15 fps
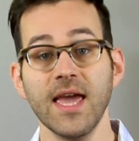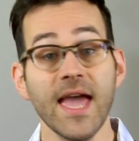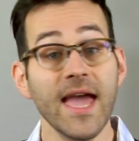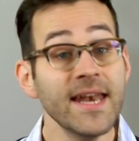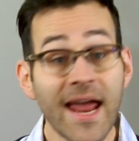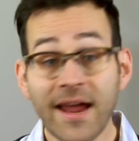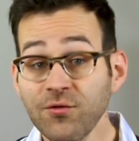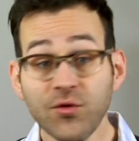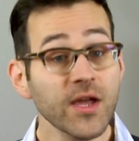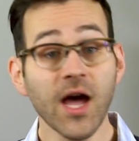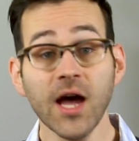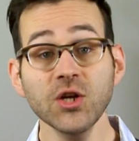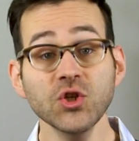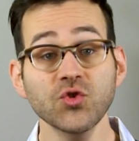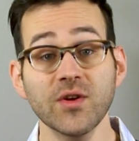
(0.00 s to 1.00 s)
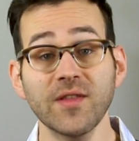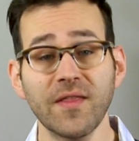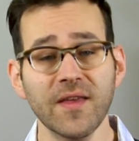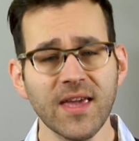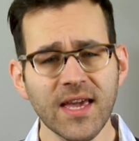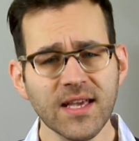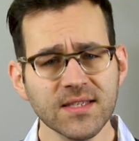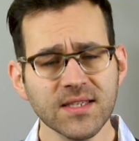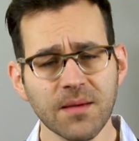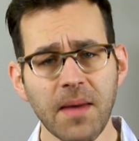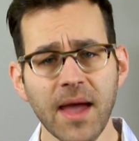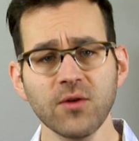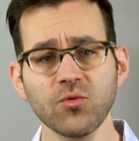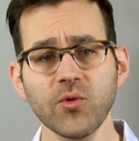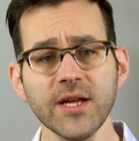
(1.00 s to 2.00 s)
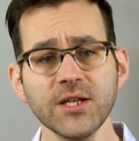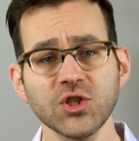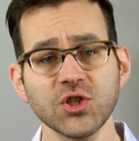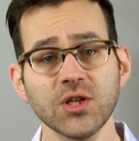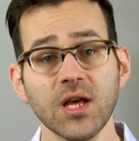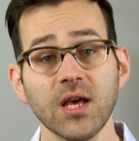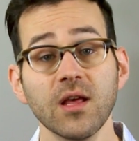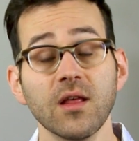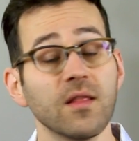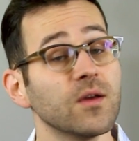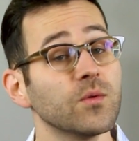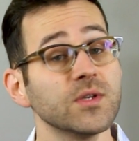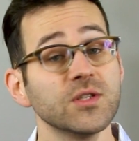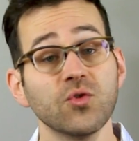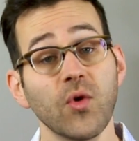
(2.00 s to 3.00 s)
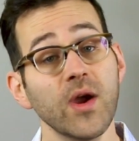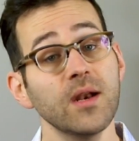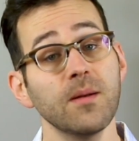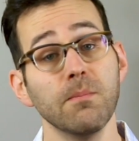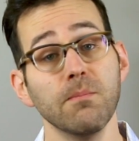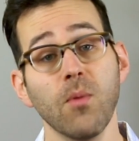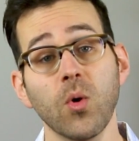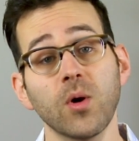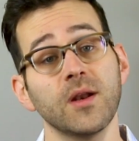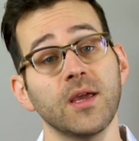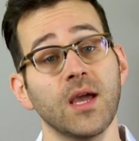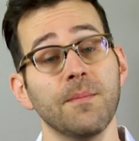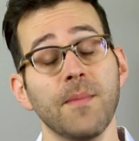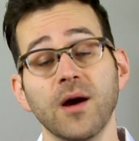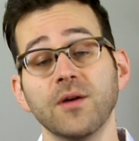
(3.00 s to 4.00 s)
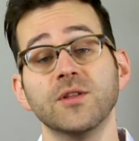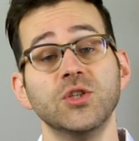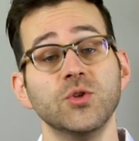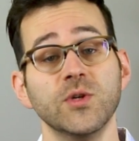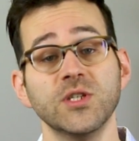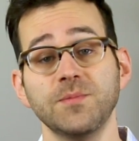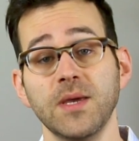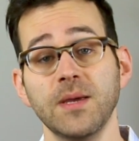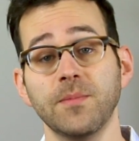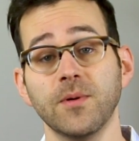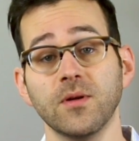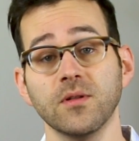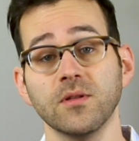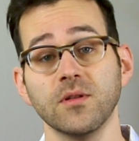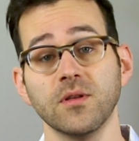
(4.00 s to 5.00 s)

In every country that the king's command reached, there was great mourning among the Jewish people.